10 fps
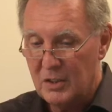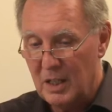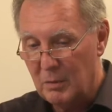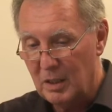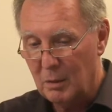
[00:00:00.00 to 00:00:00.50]
the
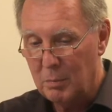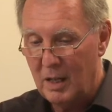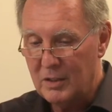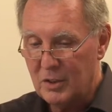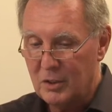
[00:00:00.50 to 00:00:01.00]
same thing
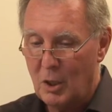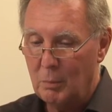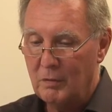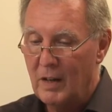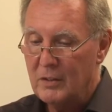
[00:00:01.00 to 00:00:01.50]
applies to
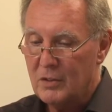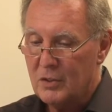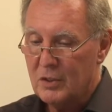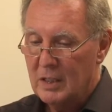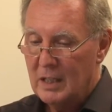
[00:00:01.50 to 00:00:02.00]
top
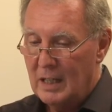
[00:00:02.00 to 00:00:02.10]
events.